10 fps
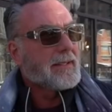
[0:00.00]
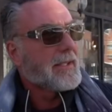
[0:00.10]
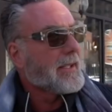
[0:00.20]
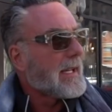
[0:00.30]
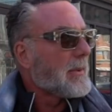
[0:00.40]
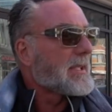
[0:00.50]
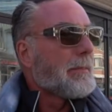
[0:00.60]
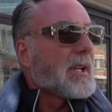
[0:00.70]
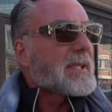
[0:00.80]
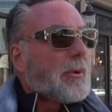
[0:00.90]
I was a
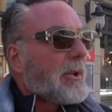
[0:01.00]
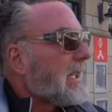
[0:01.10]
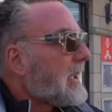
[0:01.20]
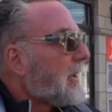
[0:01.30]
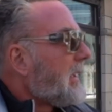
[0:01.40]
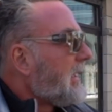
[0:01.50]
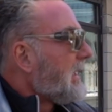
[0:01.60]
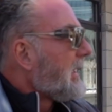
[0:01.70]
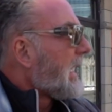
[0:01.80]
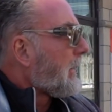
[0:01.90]
busboy here
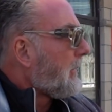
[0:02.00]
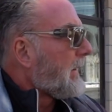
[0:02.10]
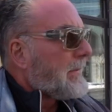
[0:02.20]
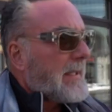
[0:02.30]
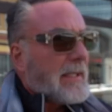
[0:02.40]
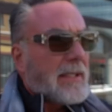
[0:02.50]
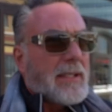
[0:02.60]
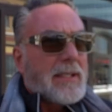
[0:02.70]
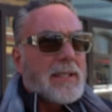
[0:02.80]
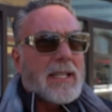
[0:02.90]
at 15.
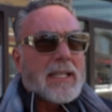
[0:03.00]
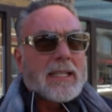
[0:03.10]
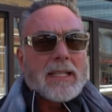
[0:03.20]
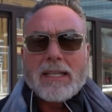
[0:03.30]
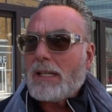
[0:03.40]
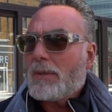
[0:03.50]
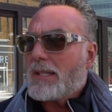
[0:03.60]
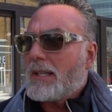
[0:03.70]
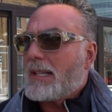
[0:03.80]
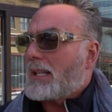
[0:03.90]
And it was
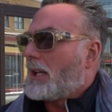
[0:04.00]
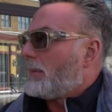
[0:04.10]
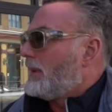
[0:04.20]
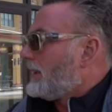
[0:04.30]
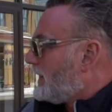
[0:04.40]
a nice club.